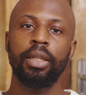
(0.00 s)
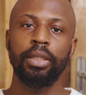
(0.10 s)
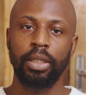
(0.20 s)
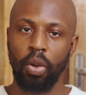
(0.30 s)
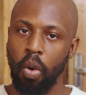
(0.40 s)

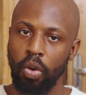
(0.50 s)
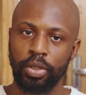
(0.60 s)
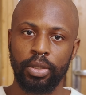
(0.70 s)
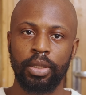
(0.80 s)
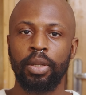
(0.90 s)
the
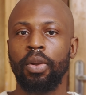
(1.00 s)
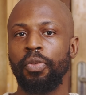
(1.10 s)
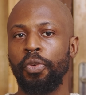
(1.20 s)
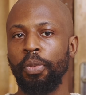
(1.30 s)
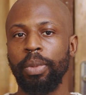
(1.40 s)
cost
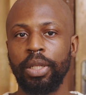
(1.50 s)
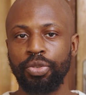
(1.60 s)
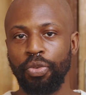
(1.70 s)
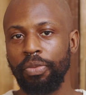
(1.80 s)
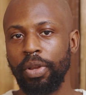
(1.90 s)
from
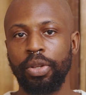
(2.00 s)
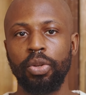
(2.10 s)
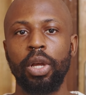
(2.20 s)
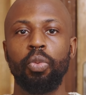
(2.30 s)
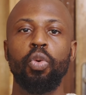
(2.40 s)
each
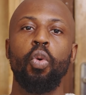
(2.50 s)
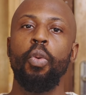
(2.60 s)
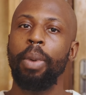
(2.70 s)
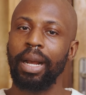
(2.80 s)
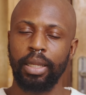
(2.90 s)
revenue that will go
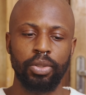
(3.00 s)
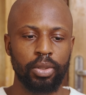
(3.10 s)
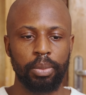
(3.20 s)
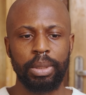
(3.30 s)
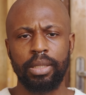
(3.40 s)
back
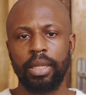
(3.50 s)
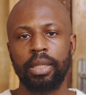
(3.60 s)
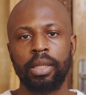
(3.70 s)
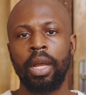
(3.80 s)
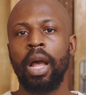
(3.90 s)
into the
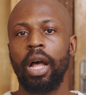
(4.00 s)
business,